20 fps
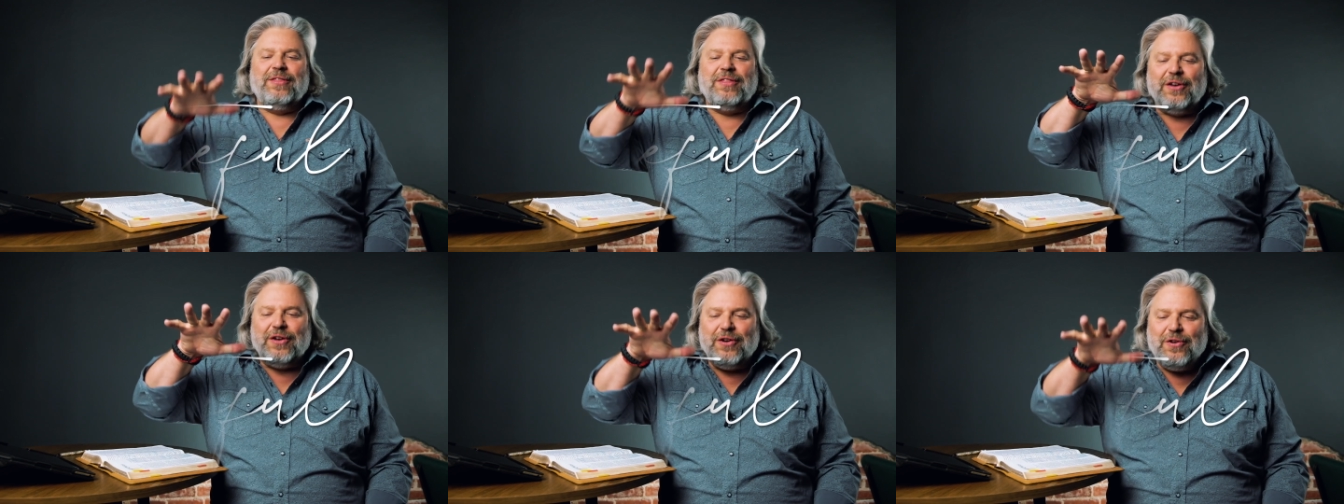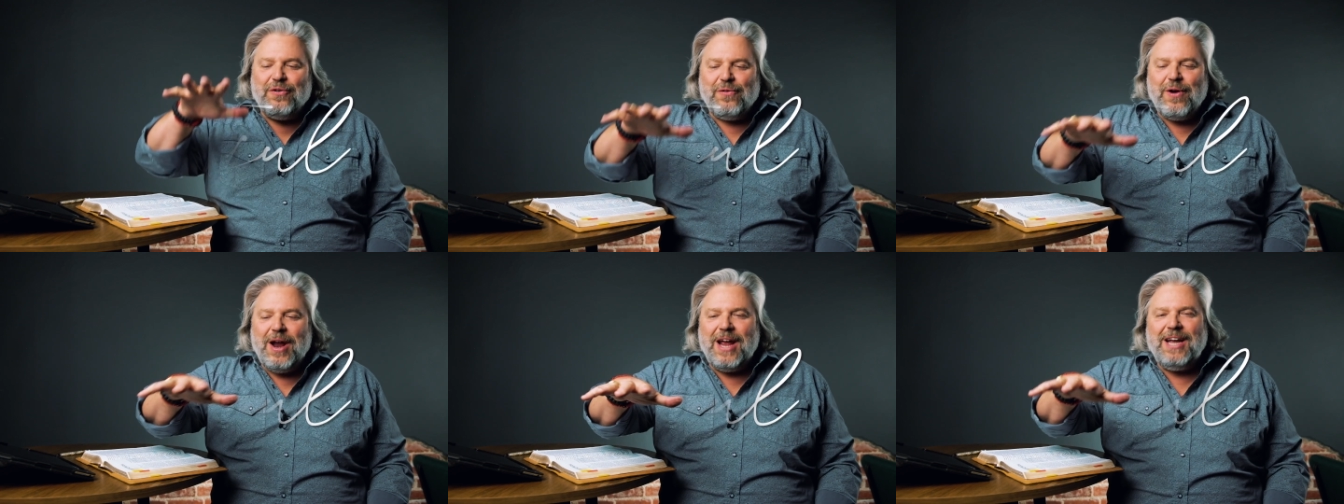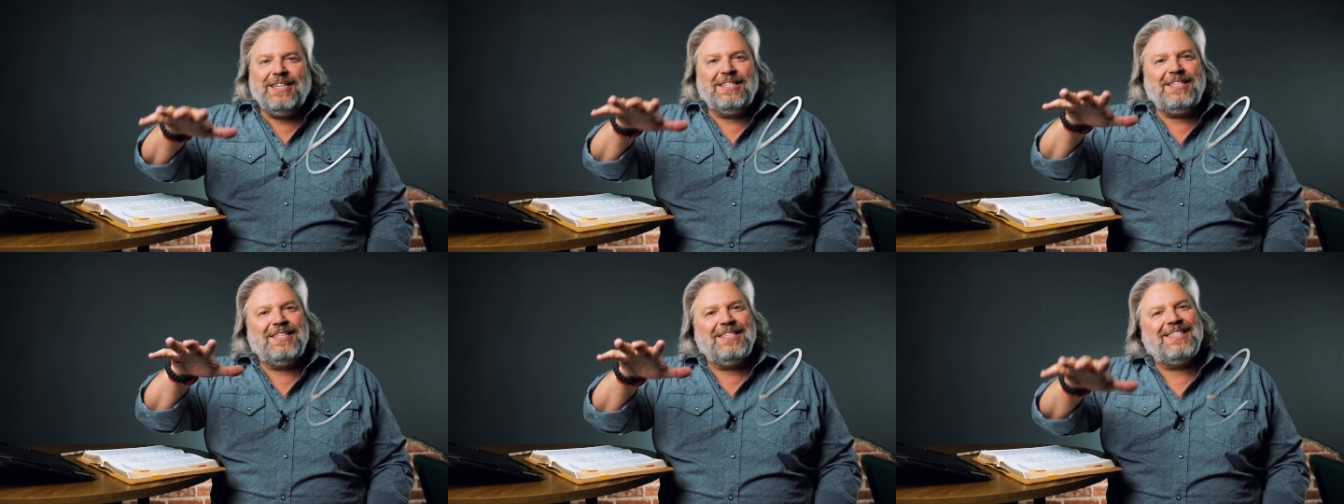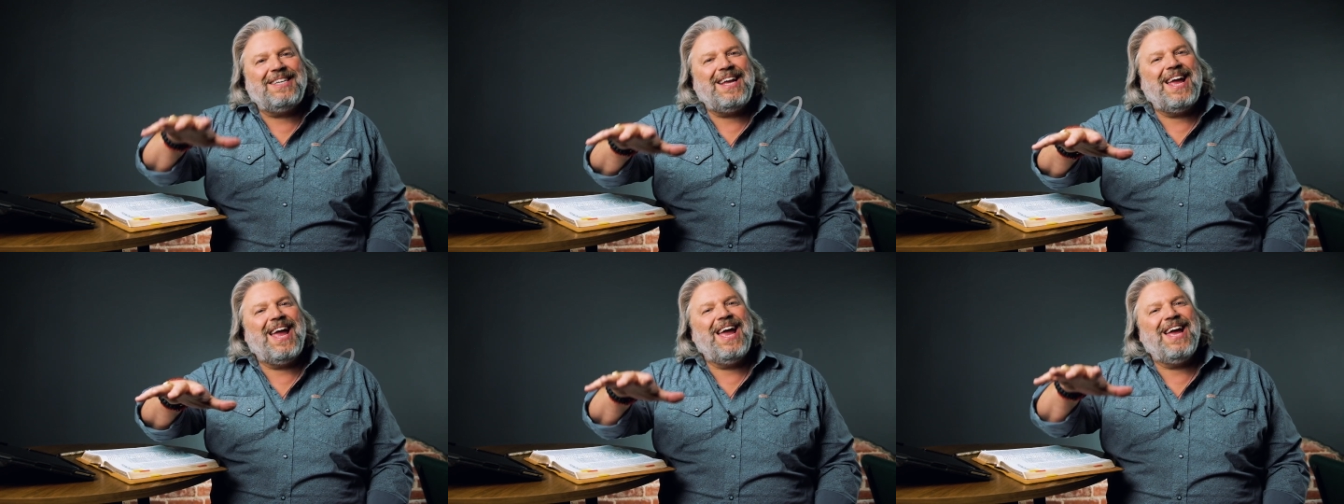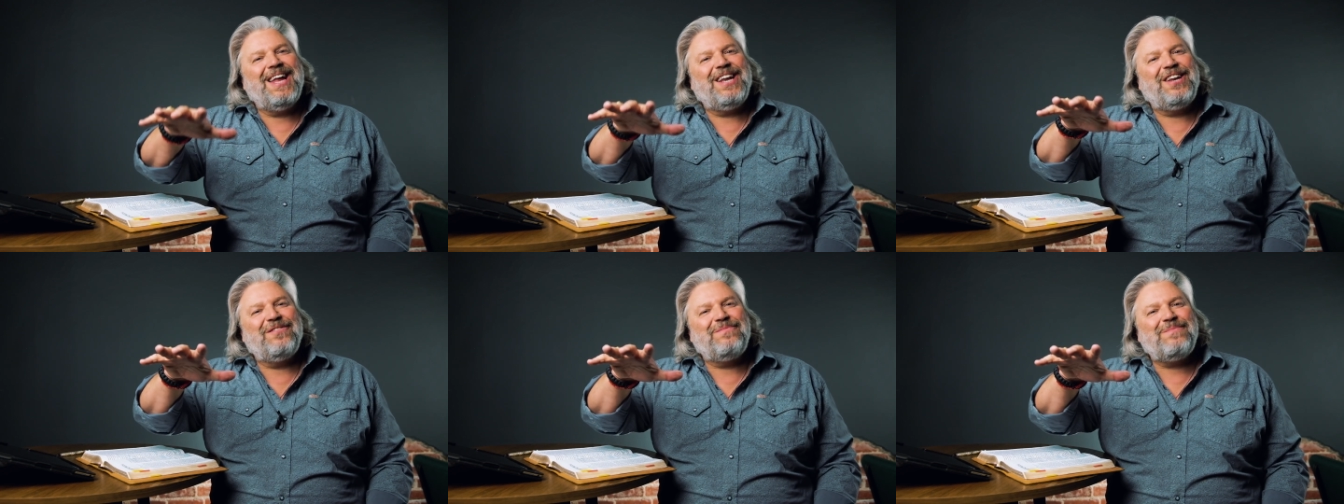The gracious
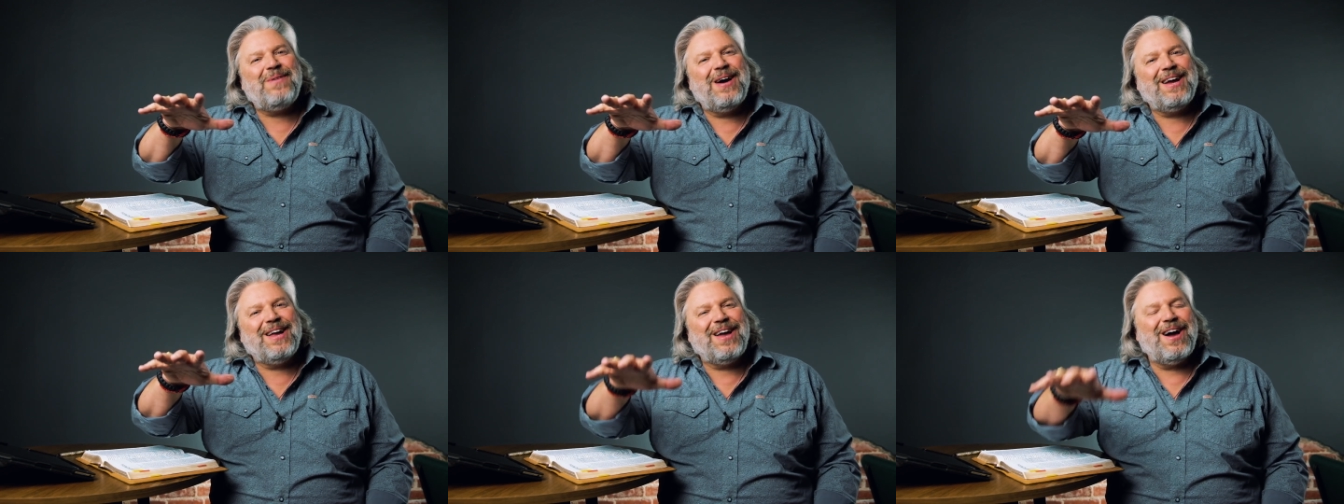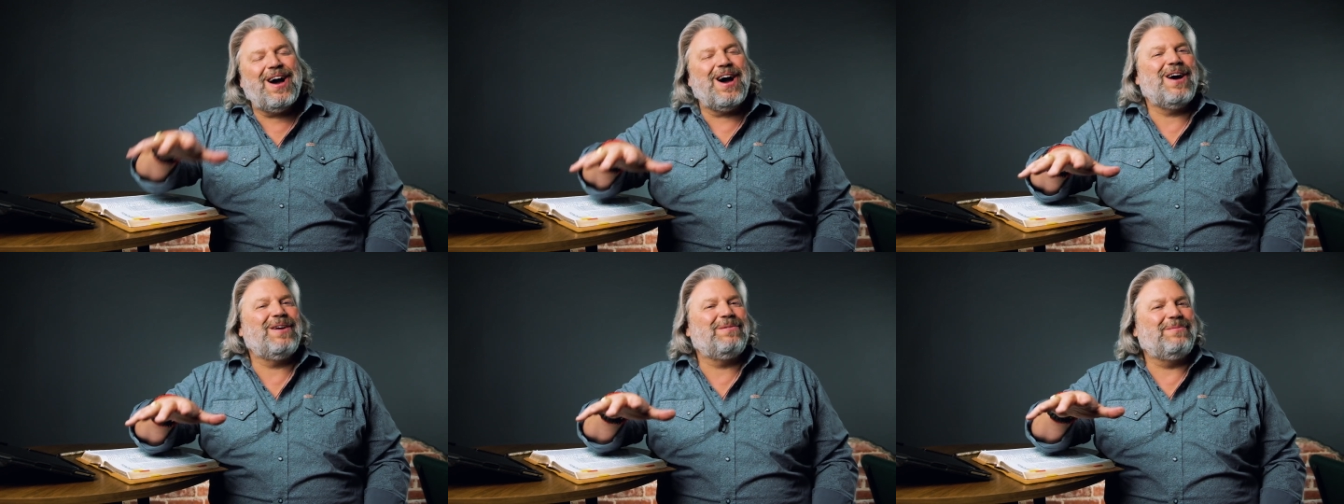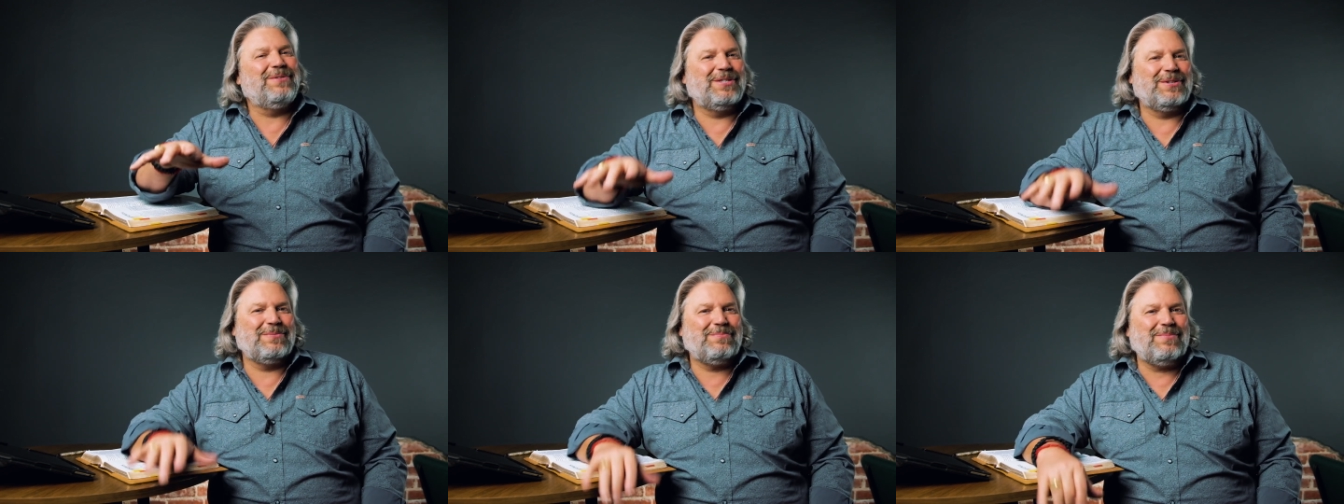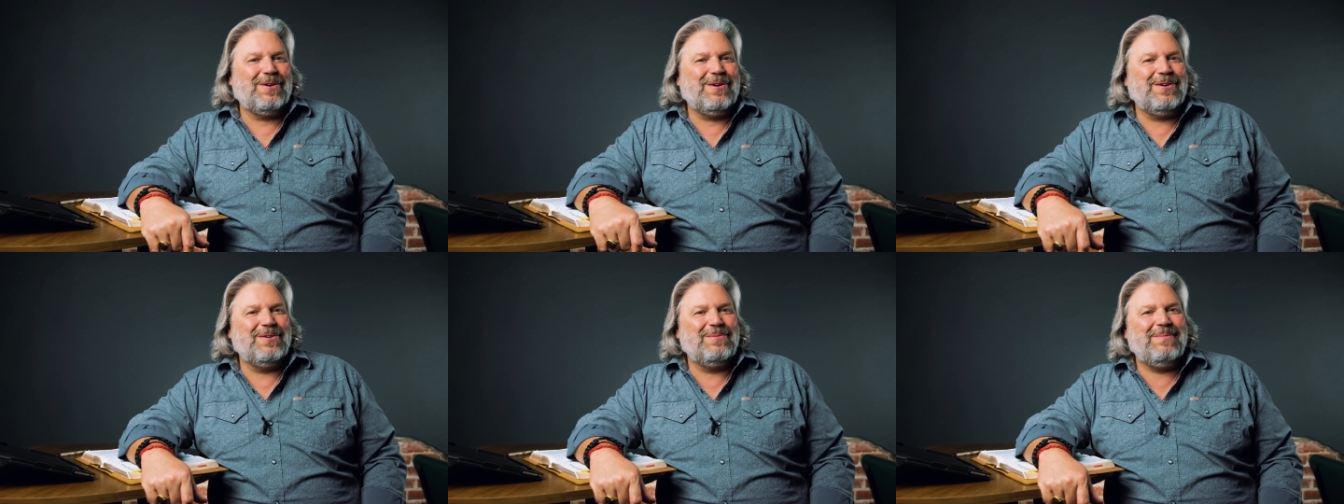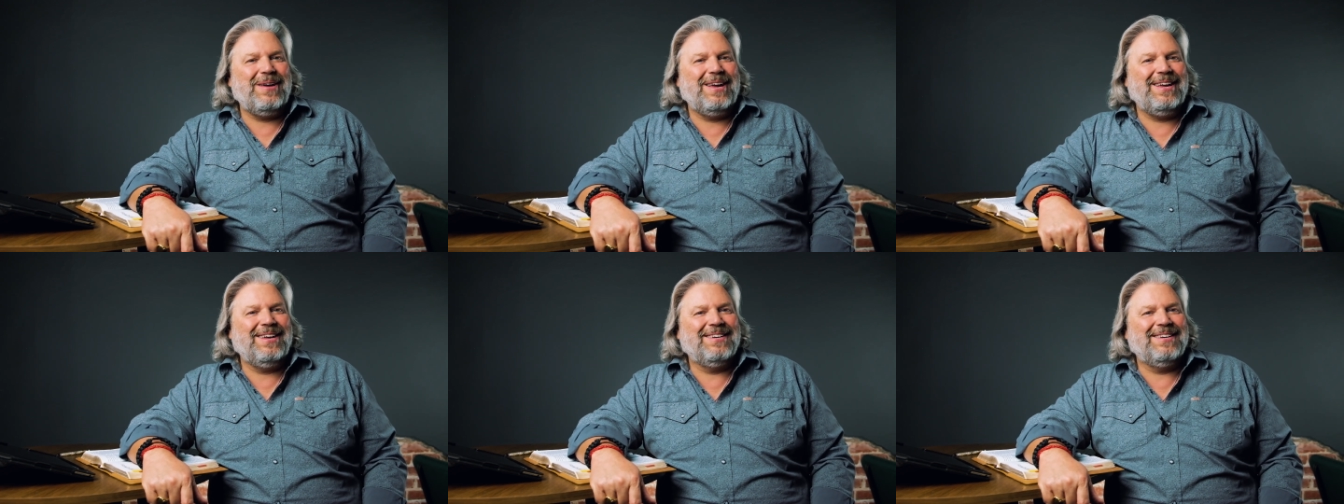hand of my God was upon me.